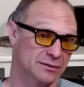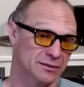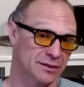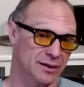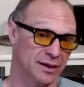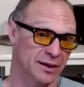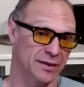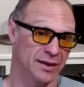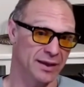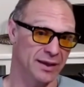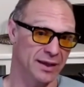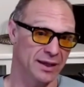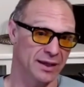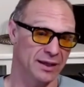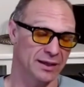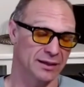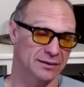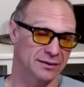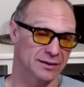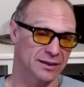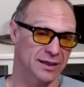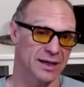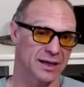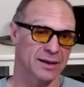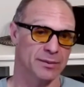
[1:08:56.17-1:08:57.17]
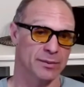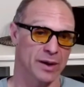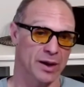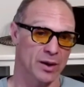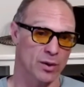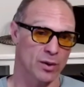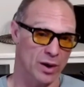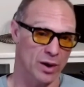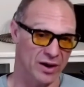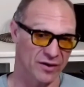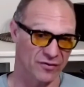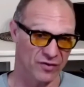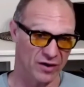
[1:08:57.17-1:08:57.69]
and then getting my
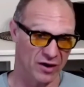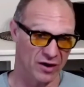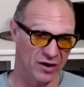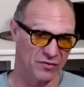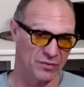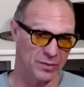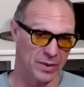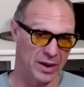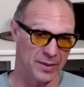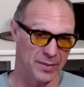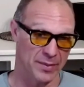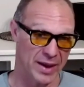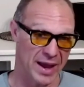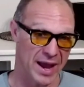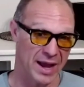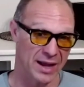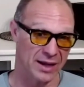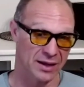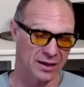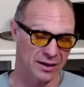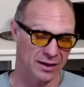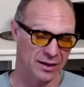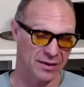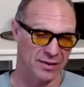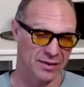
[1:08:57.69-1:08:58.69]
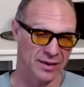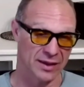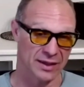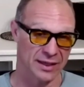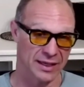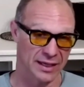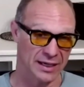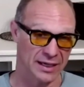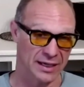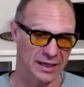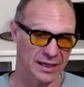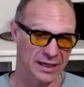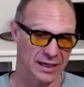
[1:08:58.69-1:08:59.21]
wife off my back and then
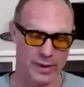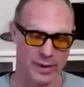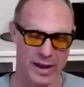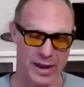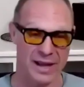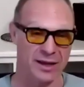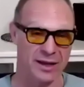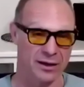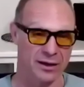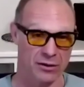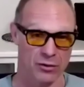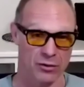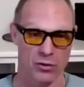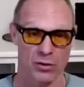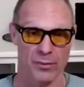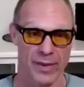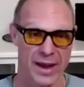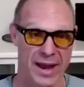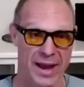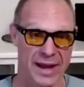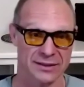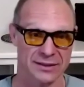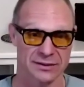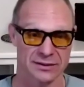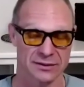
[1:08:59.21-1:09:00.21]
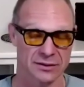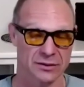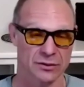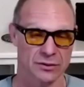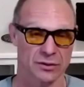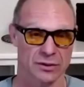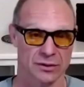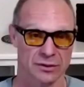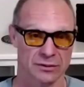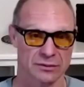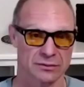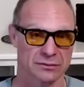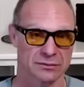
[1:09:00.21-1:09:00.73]
getting her back and going back to
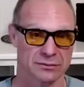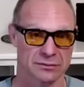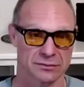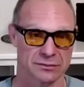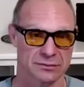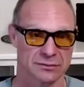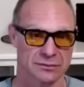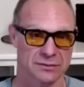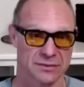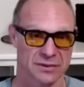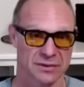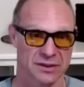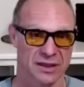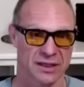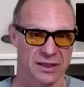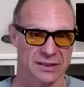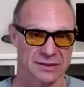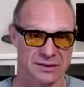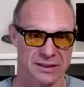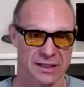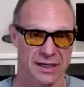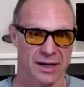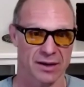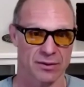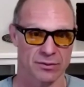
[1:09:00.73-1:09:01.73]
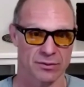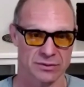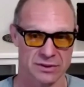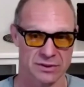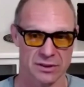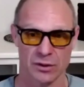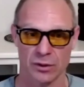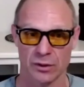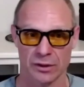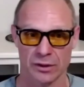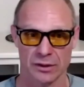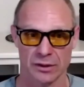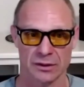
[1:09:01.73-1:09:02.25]
doing things that I was
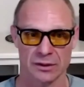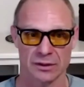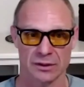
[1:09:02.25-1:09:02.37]
doing.